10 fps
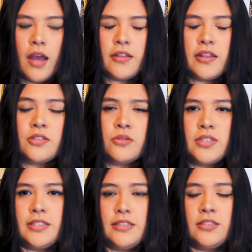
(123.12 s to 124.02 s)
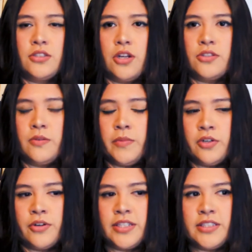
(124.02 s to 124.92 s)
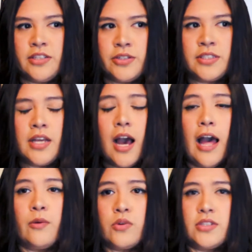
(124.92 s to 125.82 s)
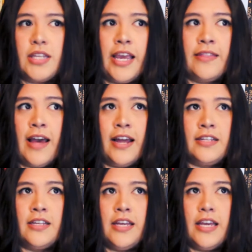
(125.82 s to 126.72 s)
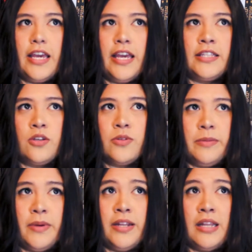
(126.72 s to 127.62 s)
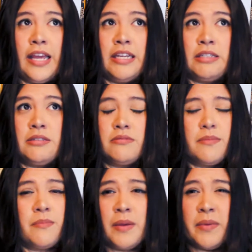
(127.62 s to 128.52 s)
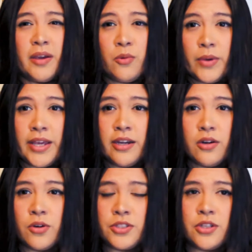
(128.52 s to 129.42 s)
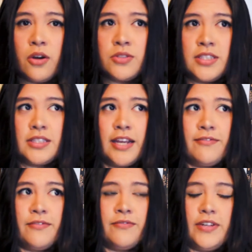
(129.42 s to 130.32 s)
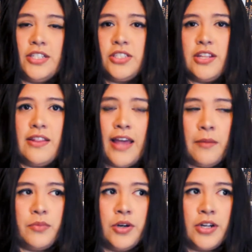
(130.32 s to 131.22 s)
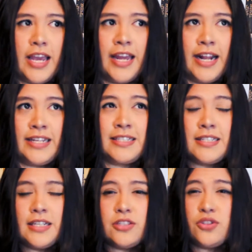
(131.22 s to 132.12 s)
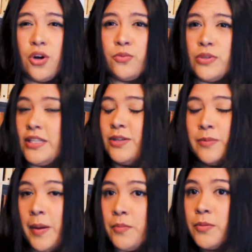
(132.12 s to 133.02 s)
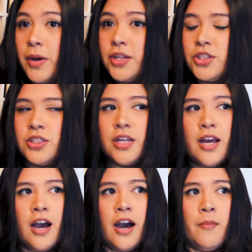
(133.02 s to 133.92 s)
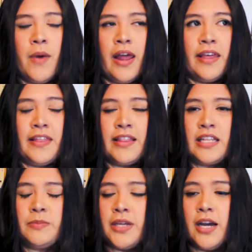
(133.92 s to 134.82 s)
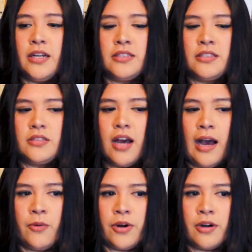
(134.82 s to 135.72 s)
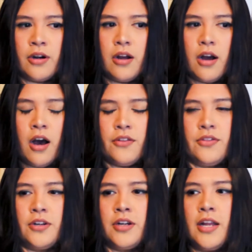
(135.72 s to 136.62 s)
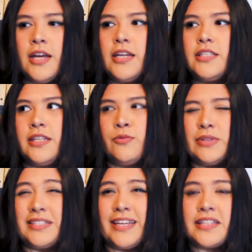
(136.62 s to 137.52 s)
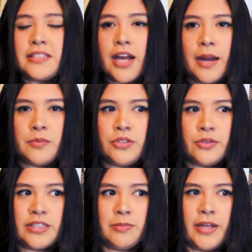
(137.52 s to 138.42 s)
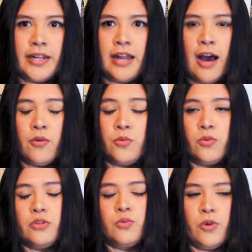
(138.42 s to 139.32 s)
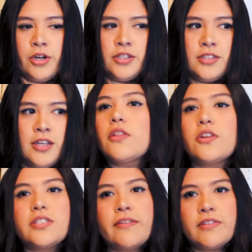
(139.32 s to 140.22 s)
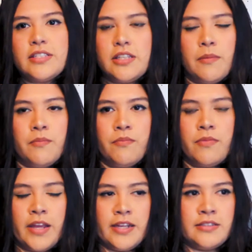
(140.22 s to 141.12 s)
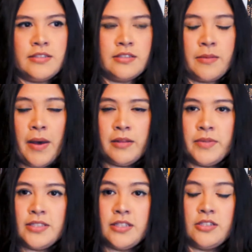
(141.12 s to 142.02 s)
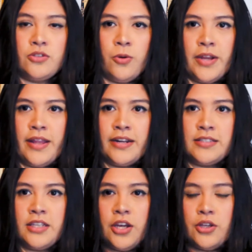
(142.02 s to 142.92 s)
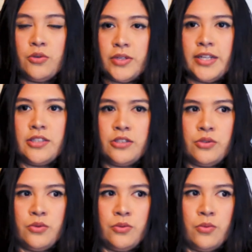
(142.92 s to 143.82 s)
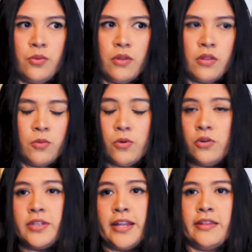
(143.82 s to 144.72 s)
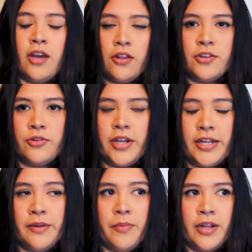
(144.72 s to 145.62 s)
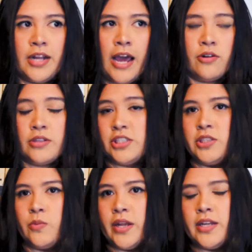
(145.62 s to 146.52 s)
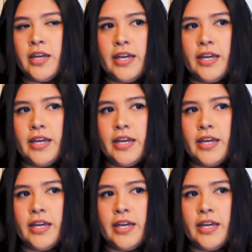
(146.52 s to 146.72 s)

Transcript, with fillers: I thought this was a decent start to a middle grade series. I will say that it's only been like maybe a week or so since I finished that book, and I don't really remember much. Um, and I think that's because our author didn't really take the time to explain how the world worked. There's definitely some things, some elements in the story that is unique to the world that the author created, but I don't think she went